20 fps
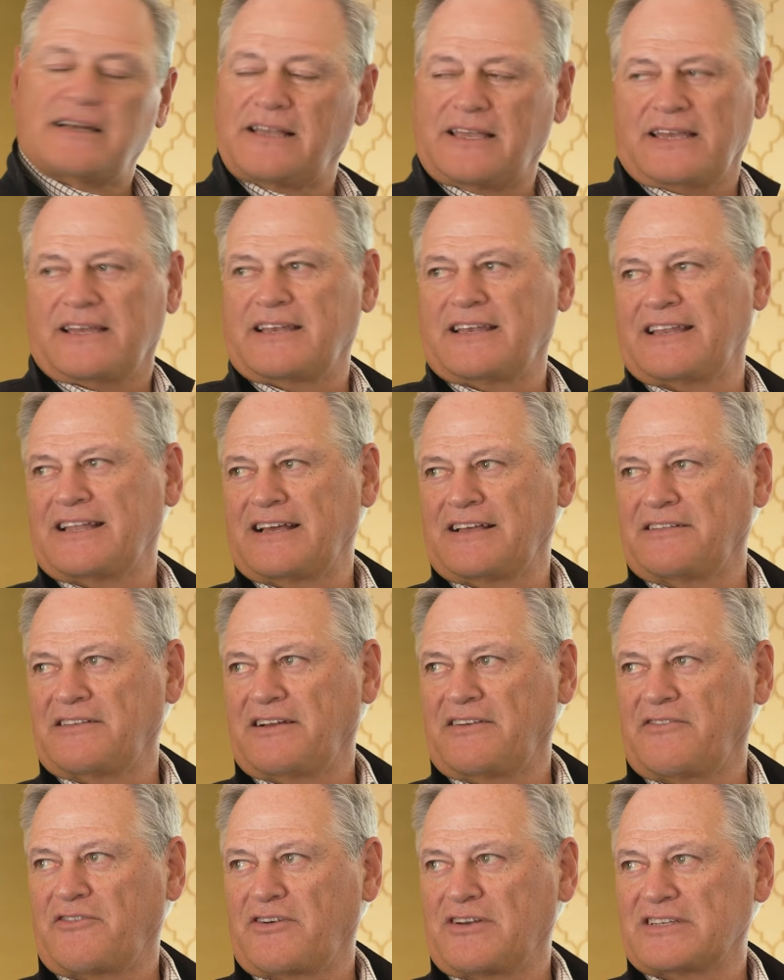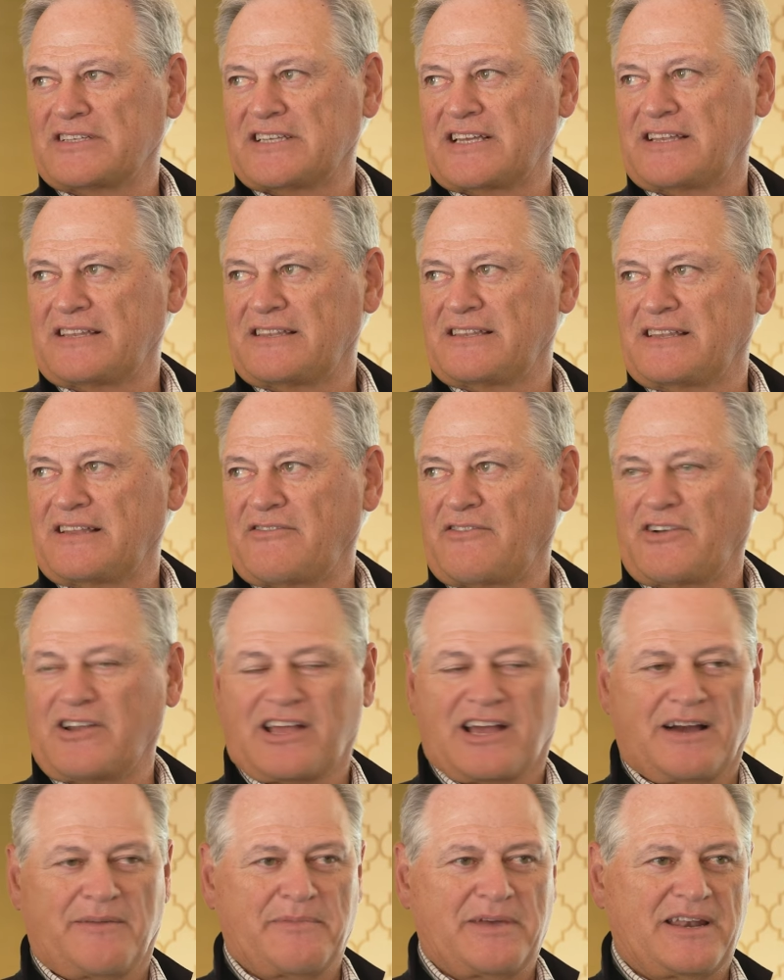again, I've already said, I've
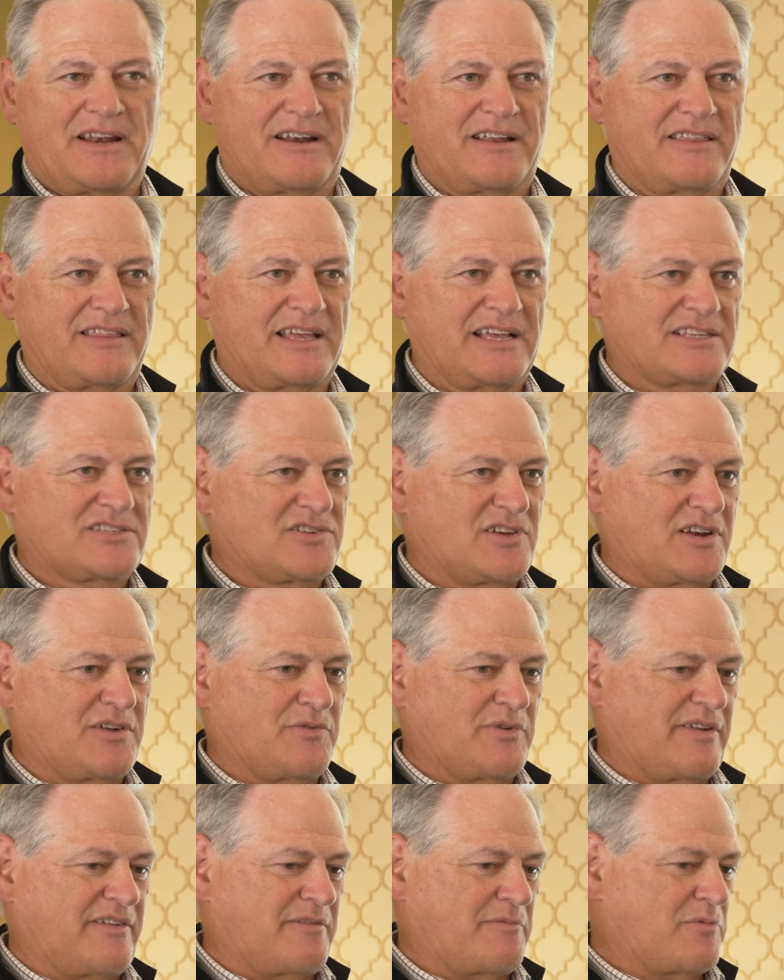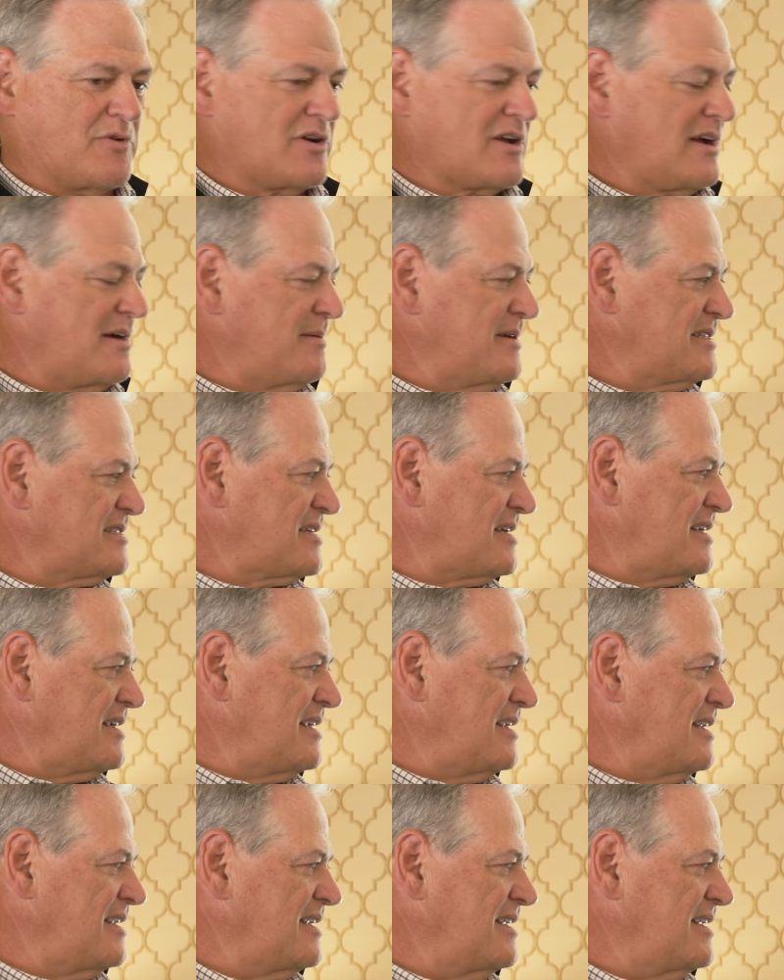already commented on that, so I don't want any more comments on it.